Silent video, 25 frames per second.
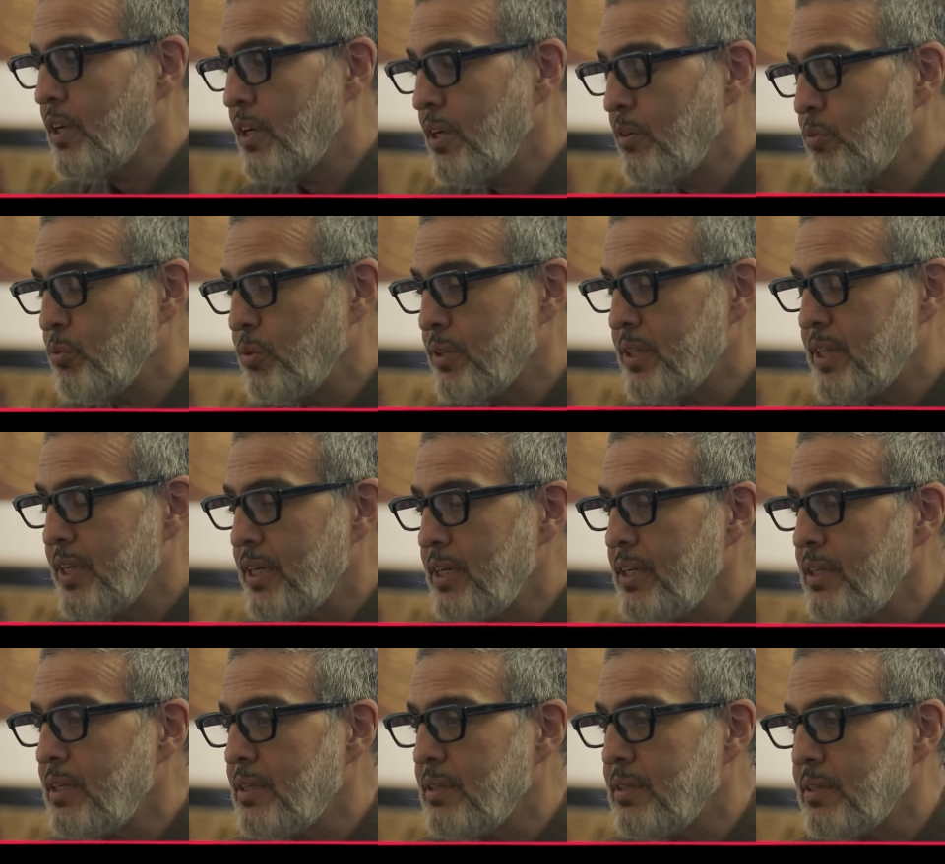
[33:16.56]

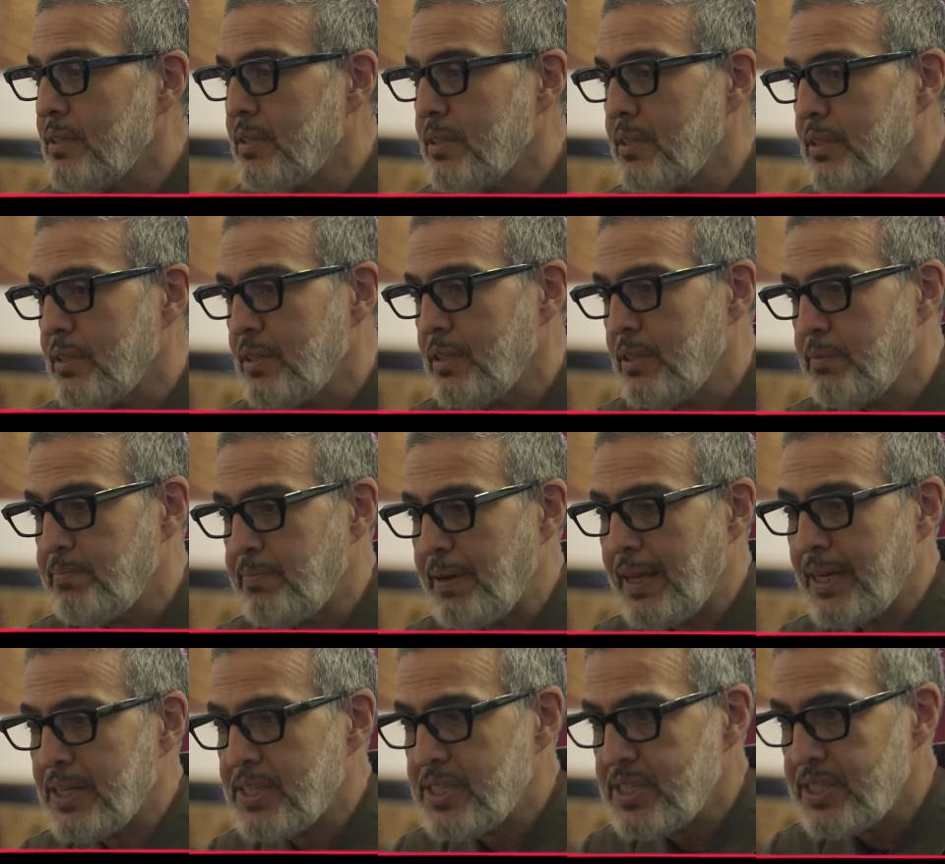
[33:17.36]
within the
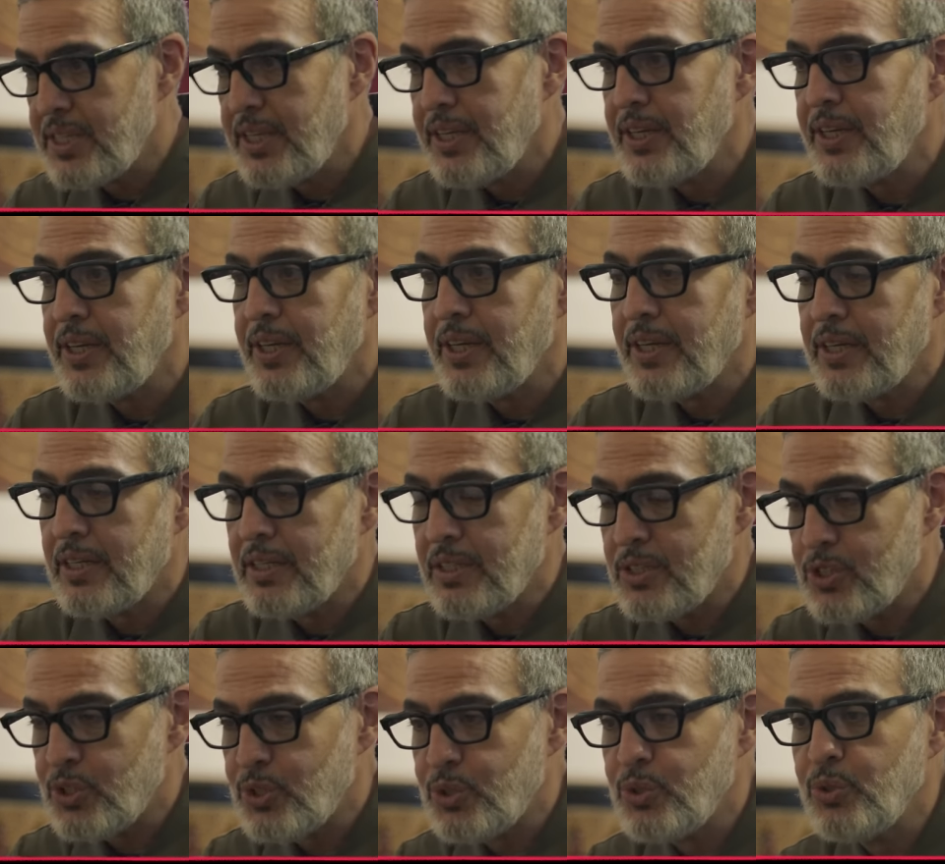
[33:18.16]
Palestinian
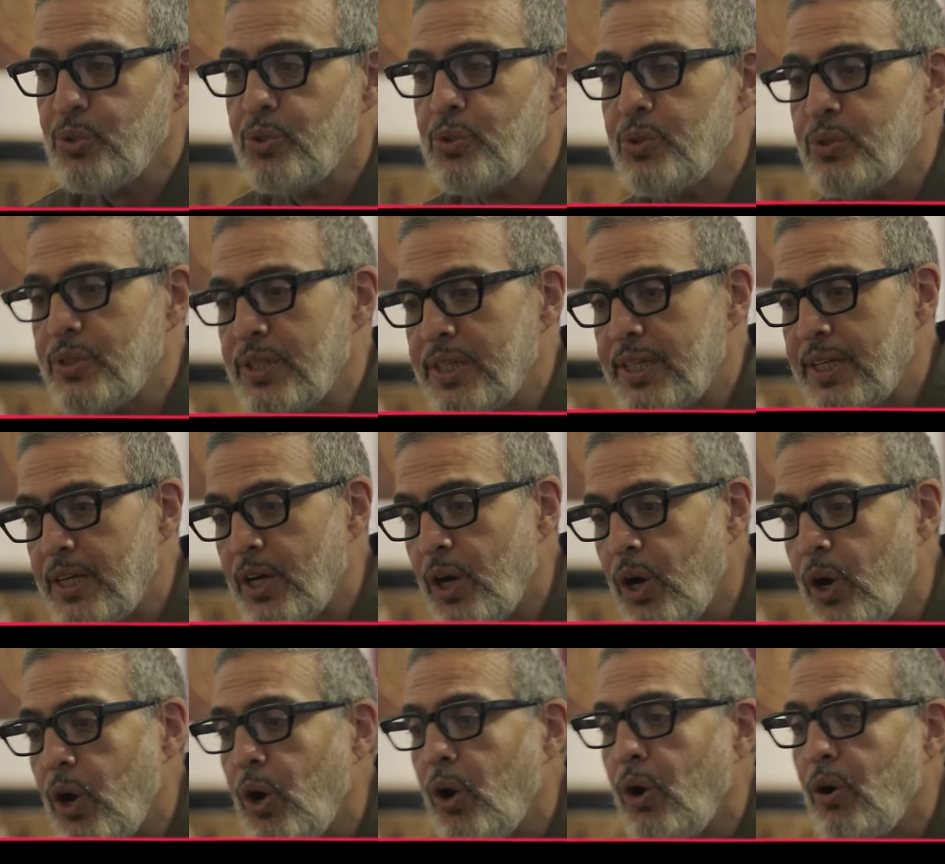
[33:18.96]
story
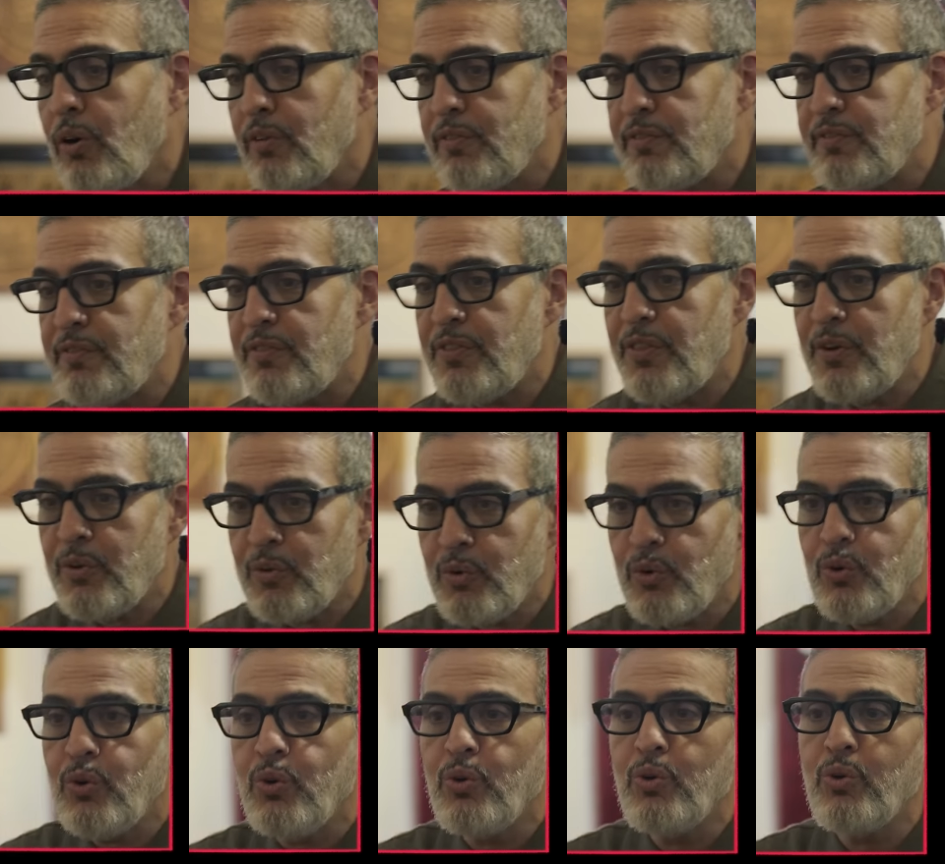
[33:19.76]
of the
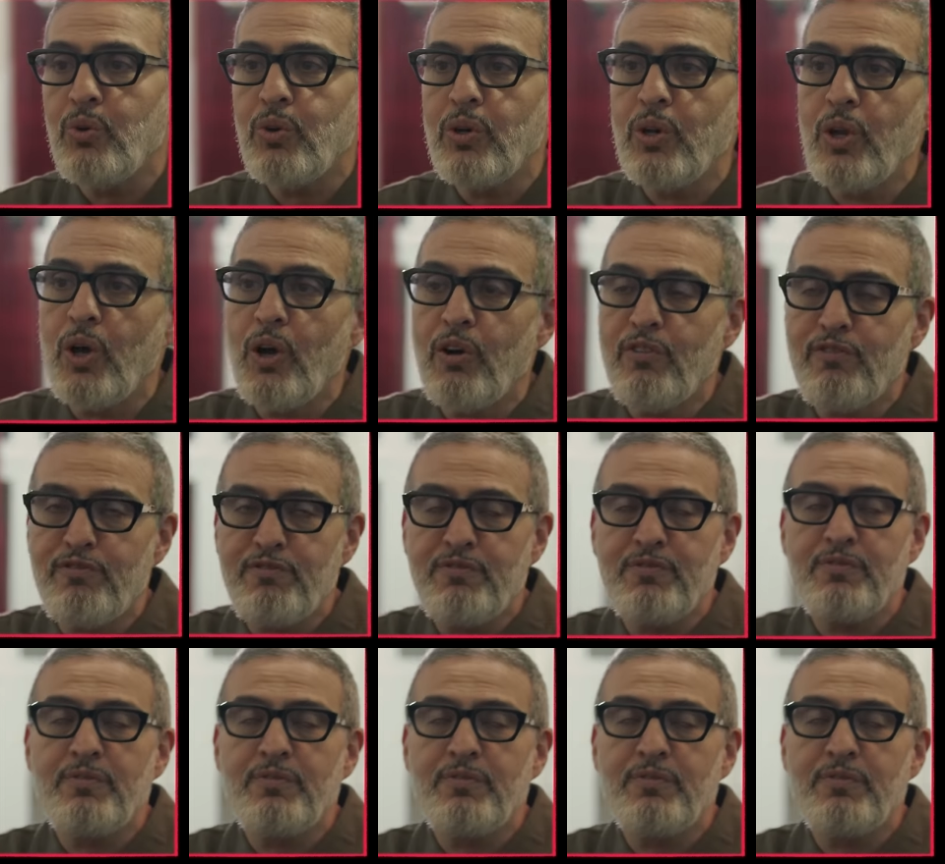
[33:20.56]
role of